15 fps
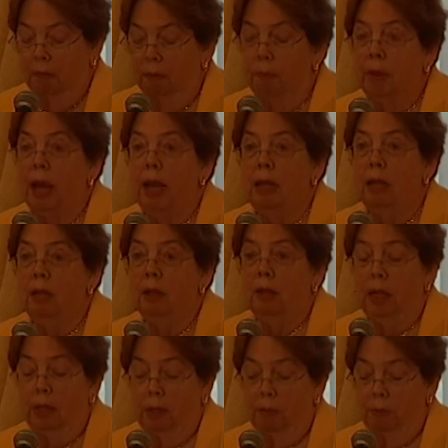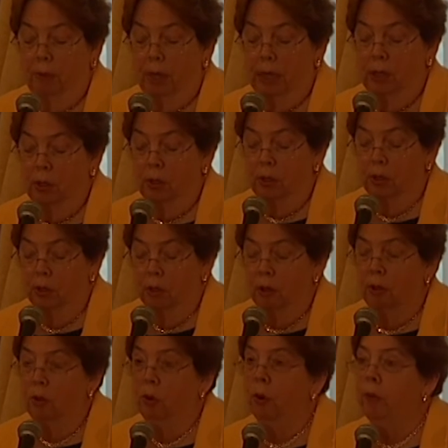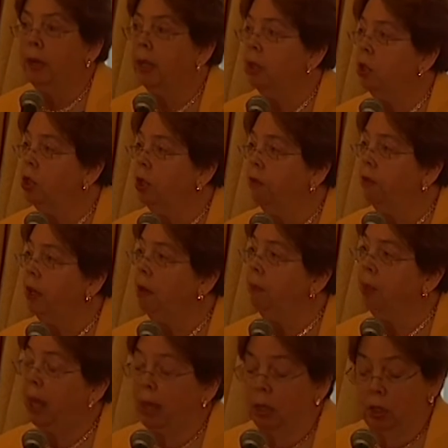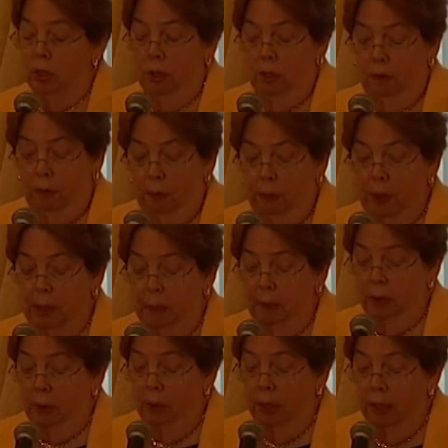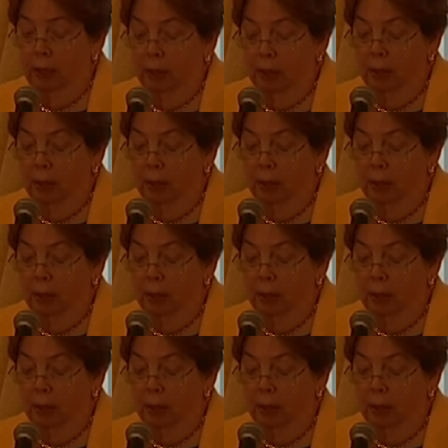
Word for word: by the elected branches or by the shifting passions of the people at